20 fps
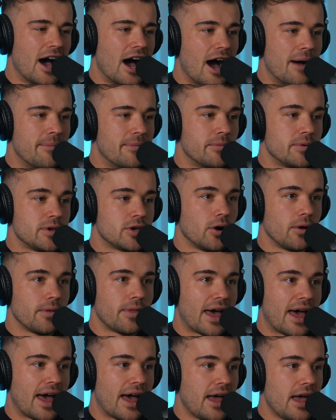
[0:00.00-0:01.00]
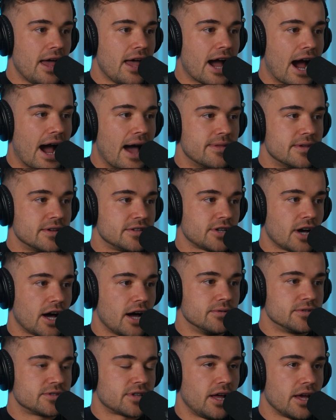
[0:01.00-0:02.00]
And we got there and this
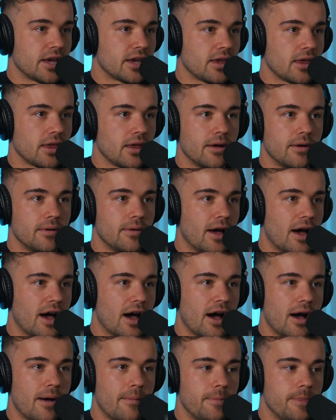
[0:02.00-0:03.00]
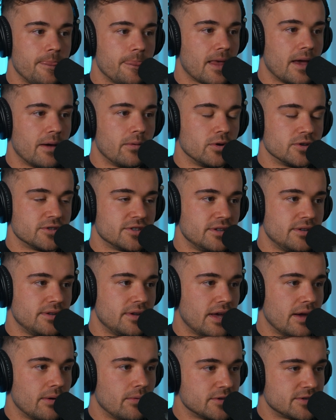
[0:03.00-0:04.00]
guy was like, it
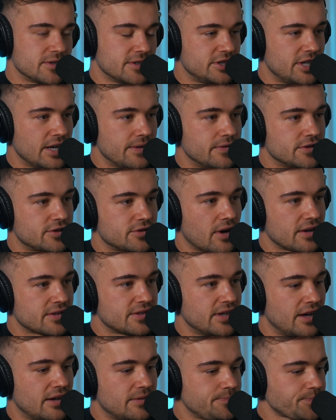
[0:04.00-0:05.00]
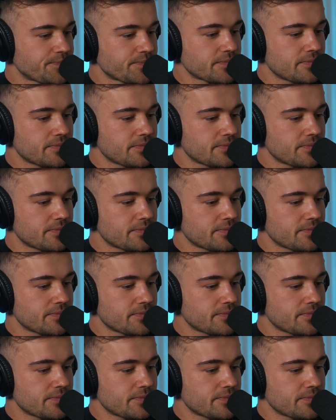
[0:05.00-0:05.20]
wasn't a chief instructor.